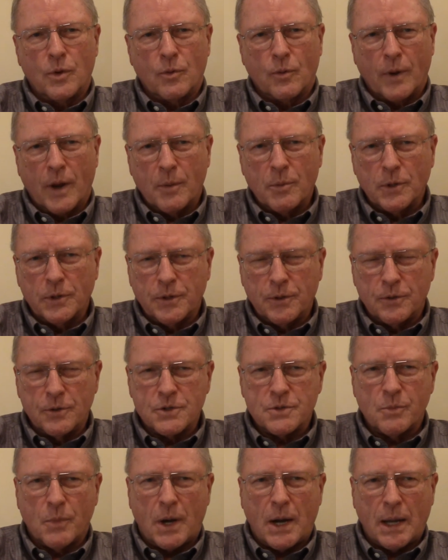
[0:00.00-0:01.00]
were able to
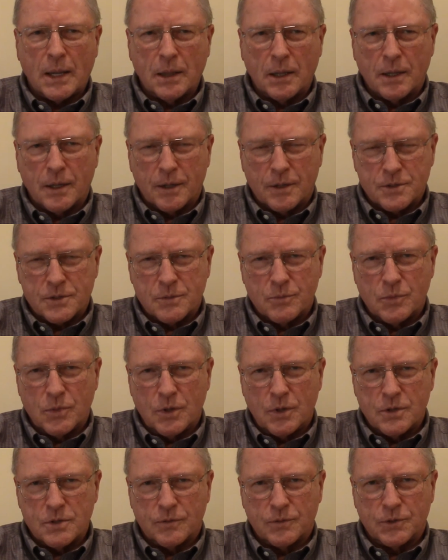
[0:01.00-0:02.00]
use modeling as a
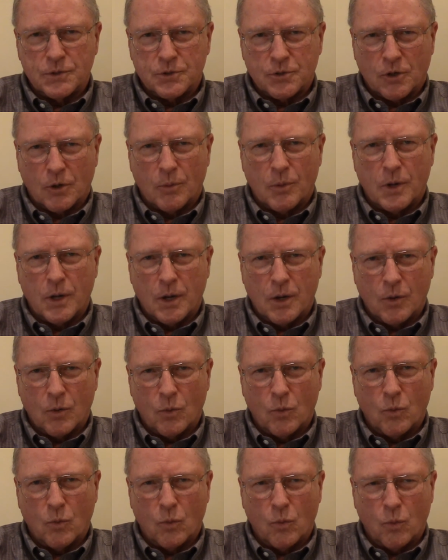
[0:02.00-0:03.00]
means of
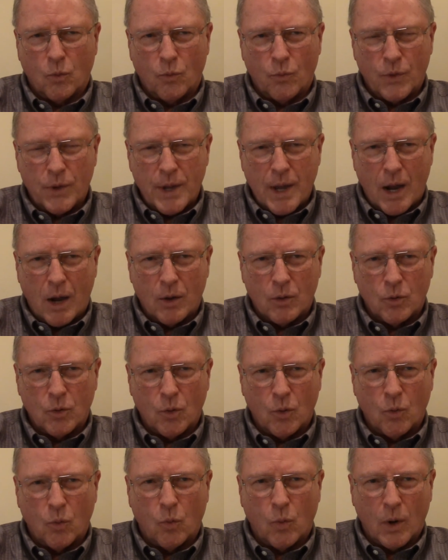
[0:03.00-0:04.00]
determining
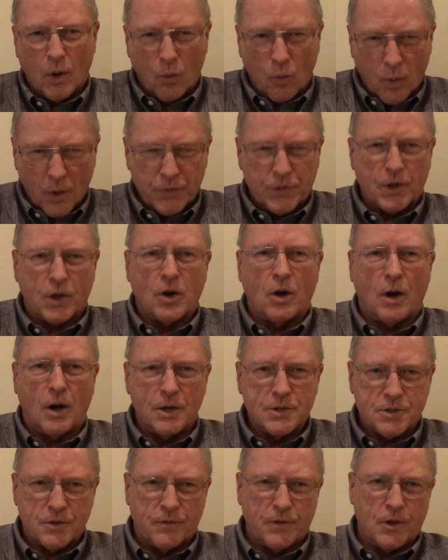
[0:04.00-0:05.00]
what the
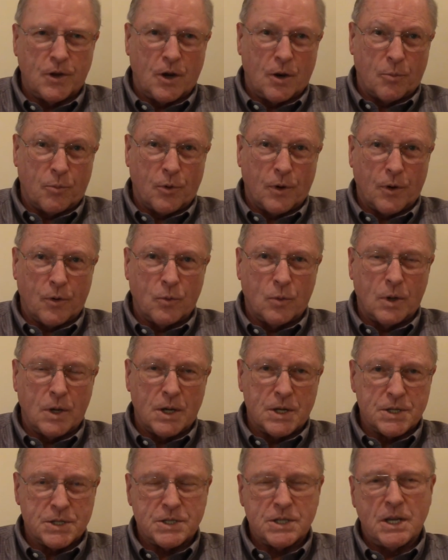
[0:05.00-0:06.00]
cause of the outbreak
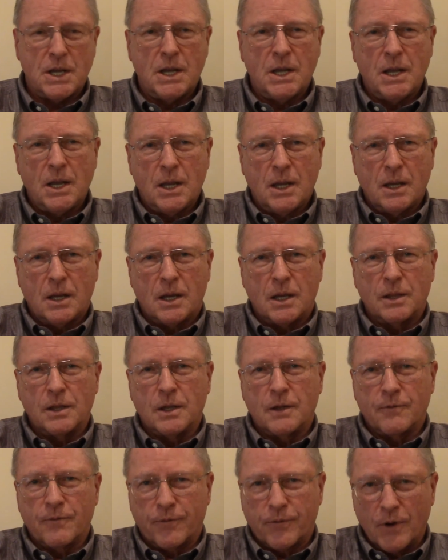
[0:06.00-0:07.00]
was. And
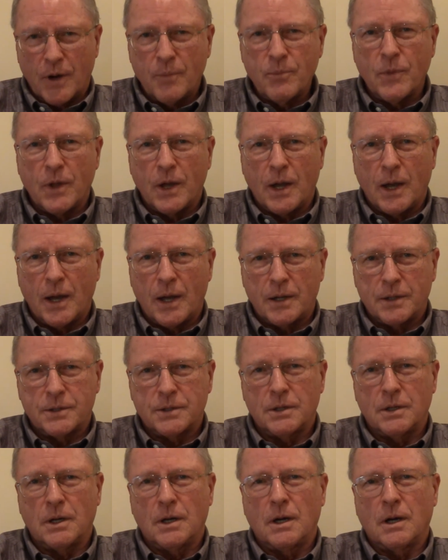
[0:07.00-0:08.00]
then from that,
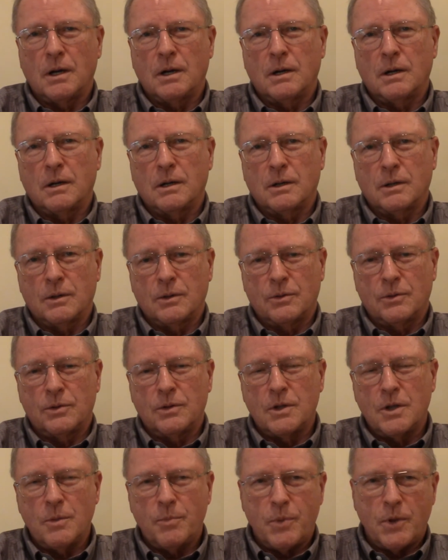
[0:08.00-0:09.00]

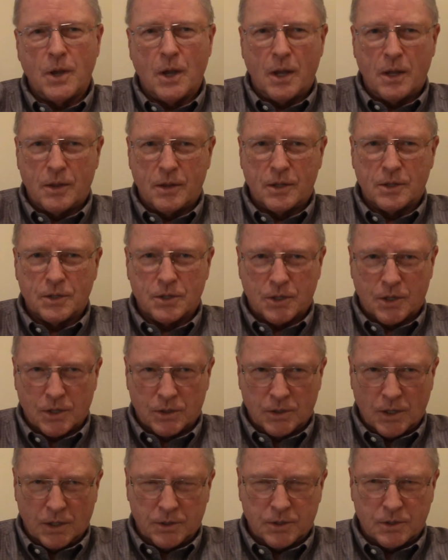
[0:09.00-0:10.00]
EPA then
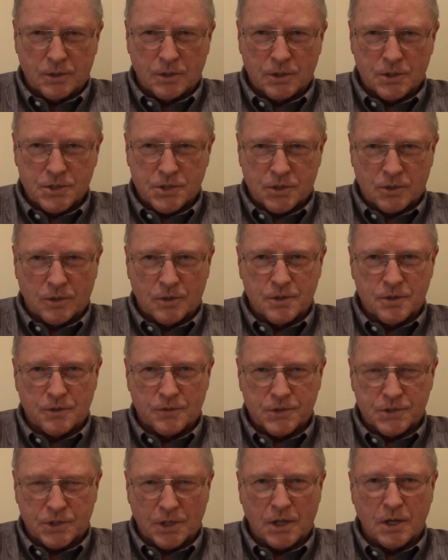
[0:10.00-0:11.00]
conducted a series
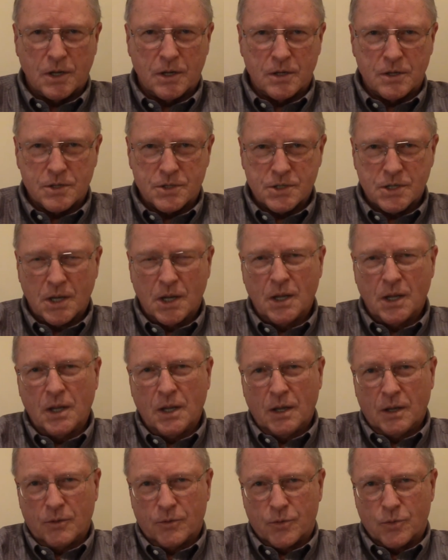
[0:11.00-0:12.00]
of studies
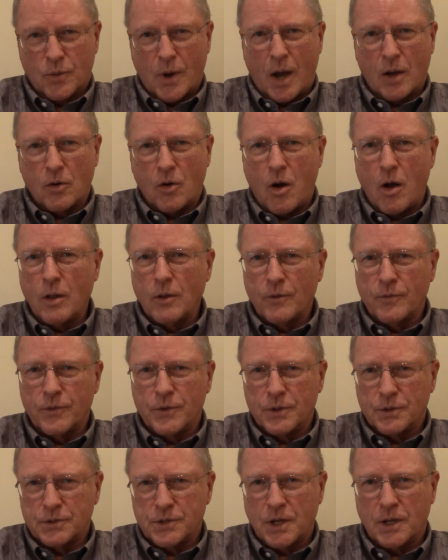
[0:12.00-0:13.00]
throughout all of
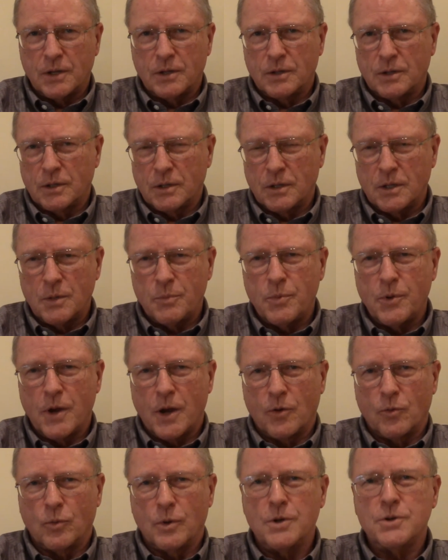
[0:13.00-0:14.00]
the 10
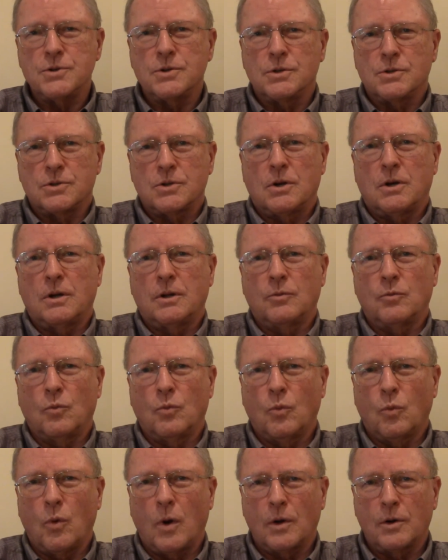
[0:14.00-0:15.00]
EPA regions on
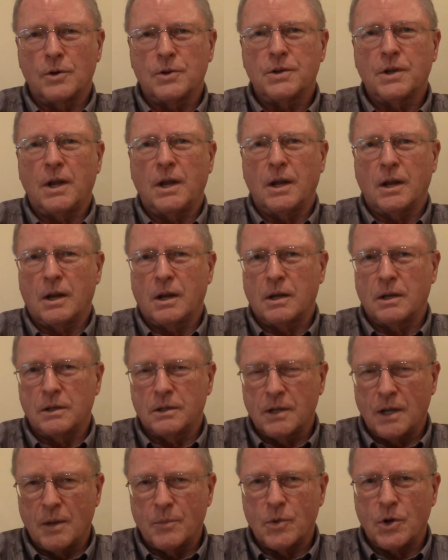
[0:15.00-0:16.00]
water tank
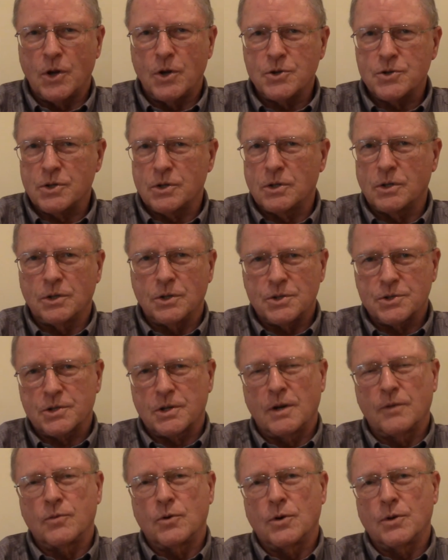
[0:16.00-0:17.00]
contamination, and
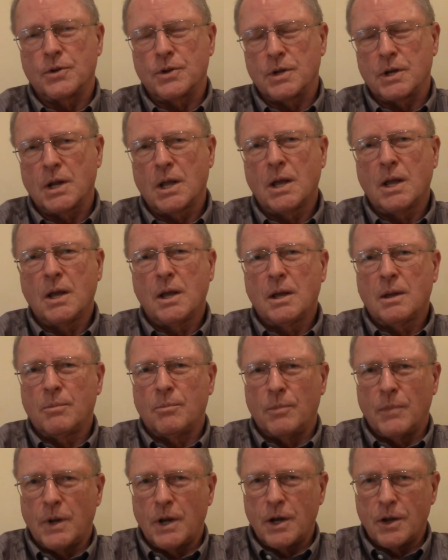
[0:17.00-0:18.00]
discovered that
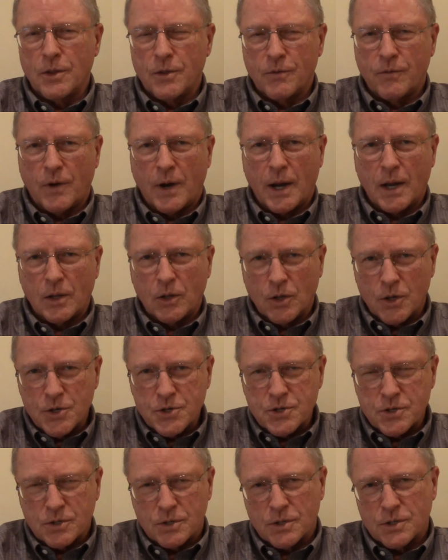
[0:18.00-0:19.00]
many of the
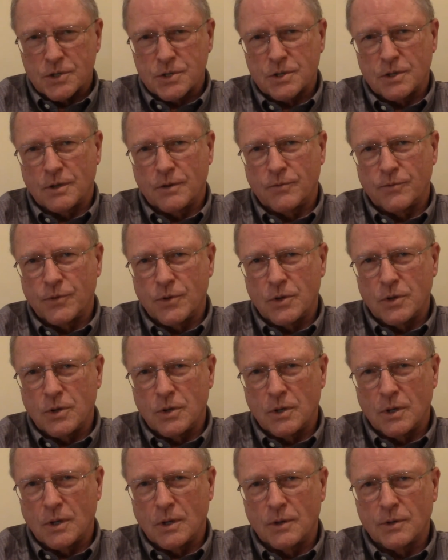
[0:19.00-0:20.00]
violations of
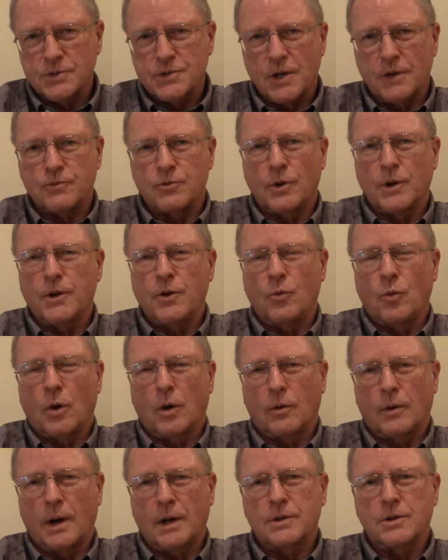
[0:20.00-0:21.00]
the Safe Drinking
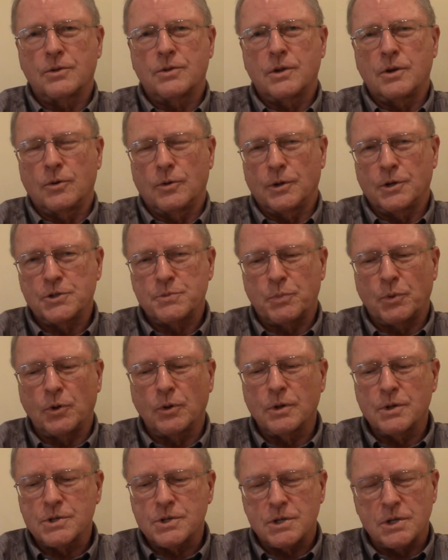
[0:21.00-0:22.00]
Water Act that they were
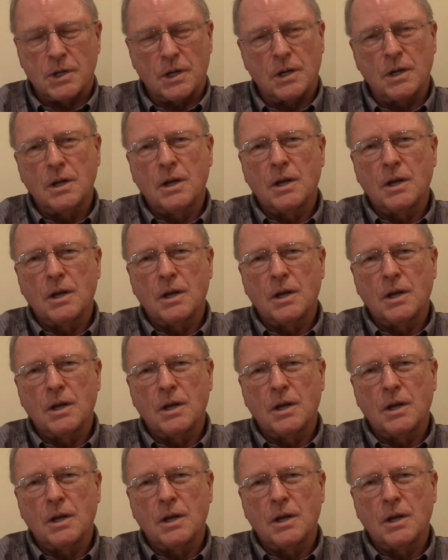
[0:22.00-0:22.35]
experiencing